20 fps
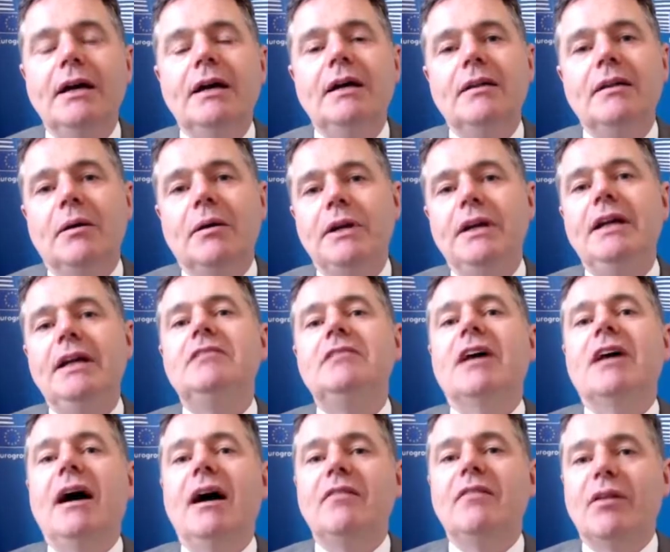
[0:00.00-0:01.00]
that we need
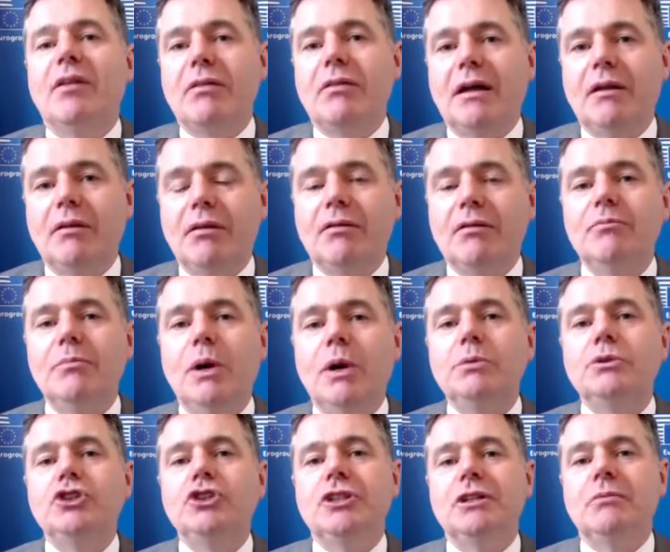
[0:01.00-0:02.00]
to have a sense of
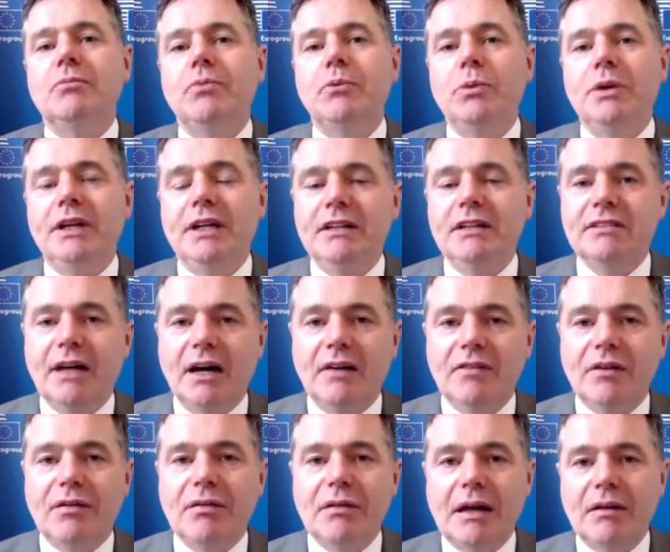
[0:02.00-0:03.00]
motion. We need to
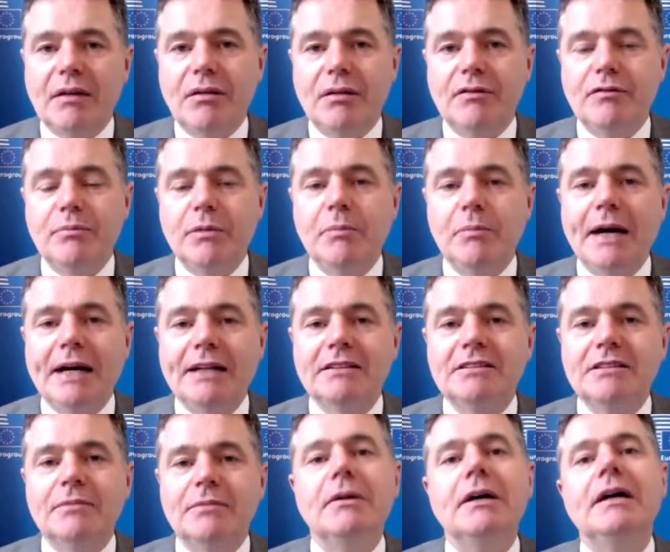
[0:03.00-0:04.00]
have a sense of
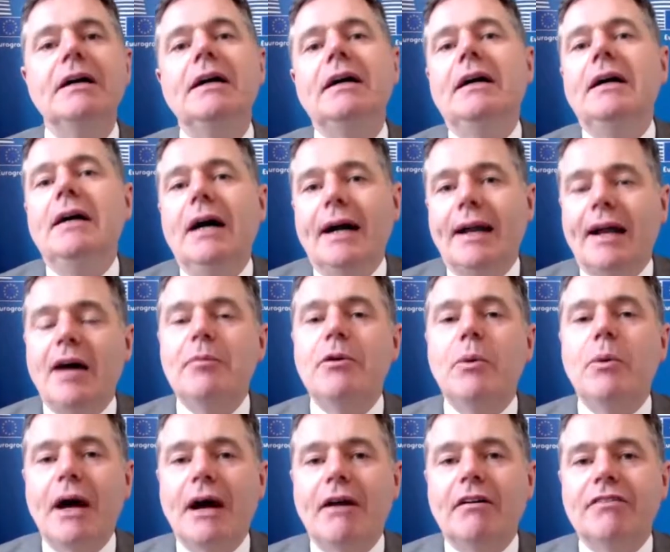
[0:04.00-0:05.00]
momentum. And I'm
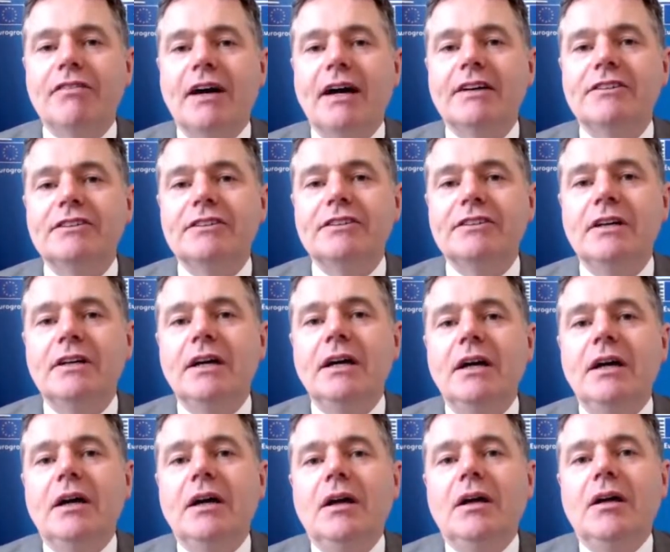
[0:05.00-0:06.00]
aware of that.
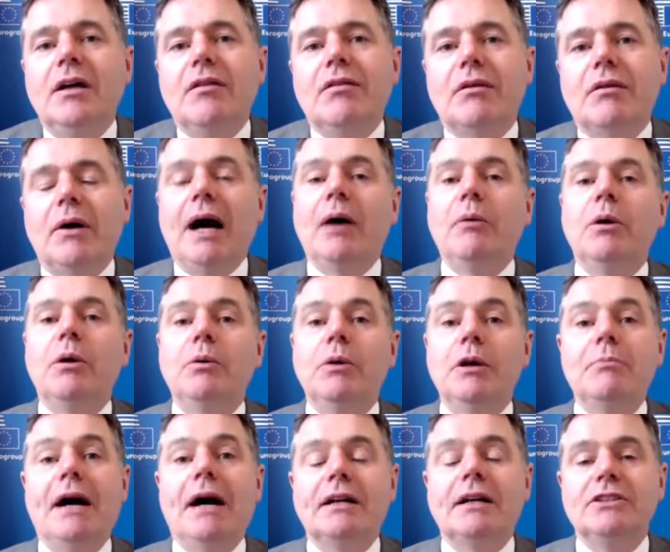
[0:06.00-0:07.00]
So how will
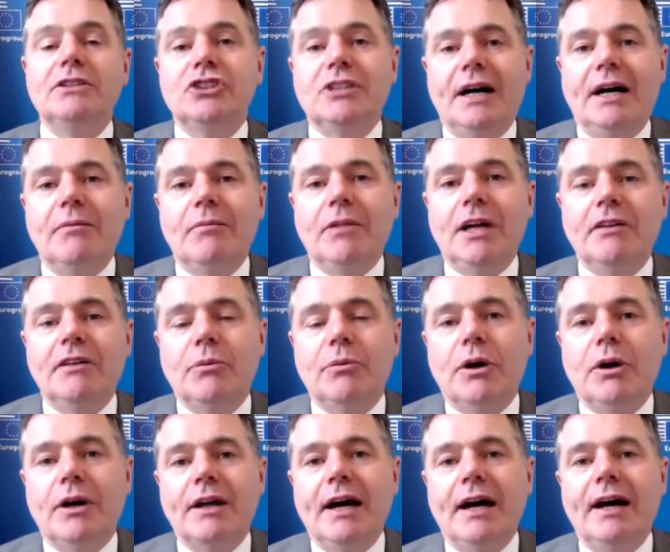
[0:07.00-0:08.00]
we manage that in the
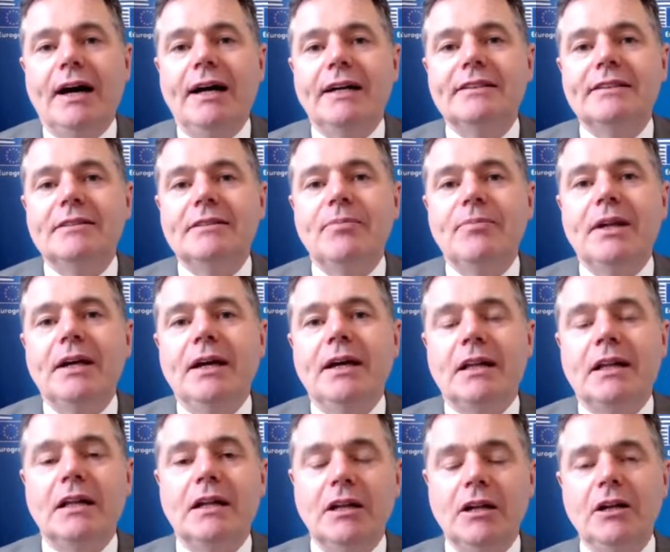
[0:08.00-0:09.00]
work ahead?
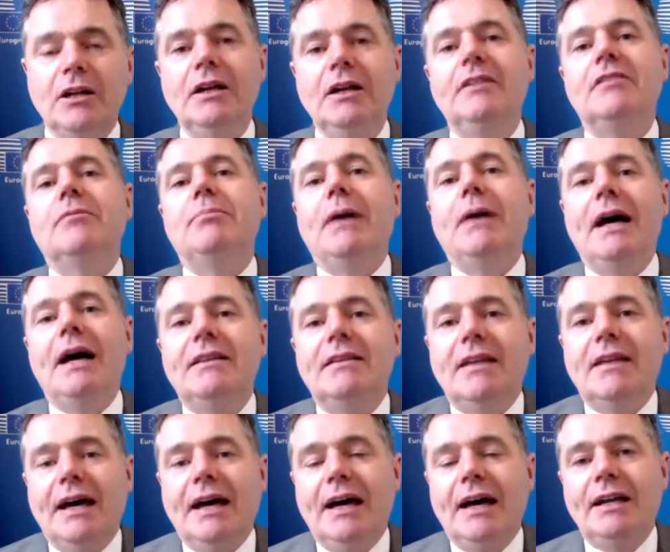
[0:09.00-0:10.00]
It will clearly
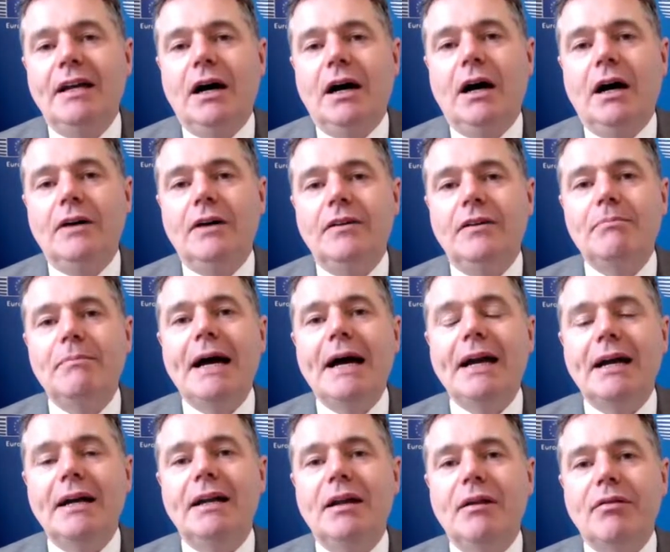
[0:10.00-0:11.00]
depend then on the
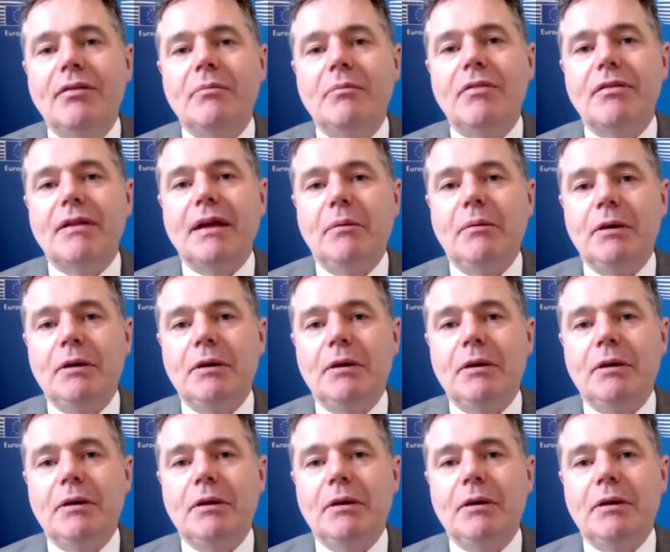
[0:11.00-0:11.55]
mechanisms that we